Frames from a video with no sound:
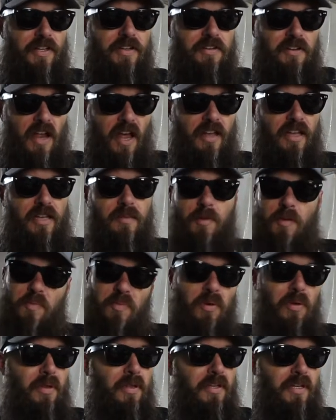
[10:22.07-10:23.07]
You're not gonna be
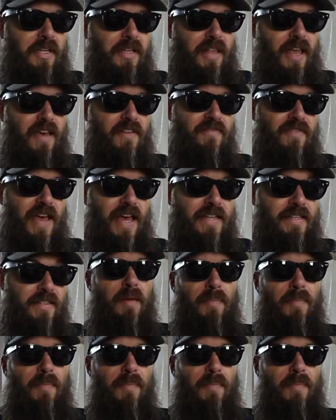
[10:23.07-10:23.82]
pulling it that fast.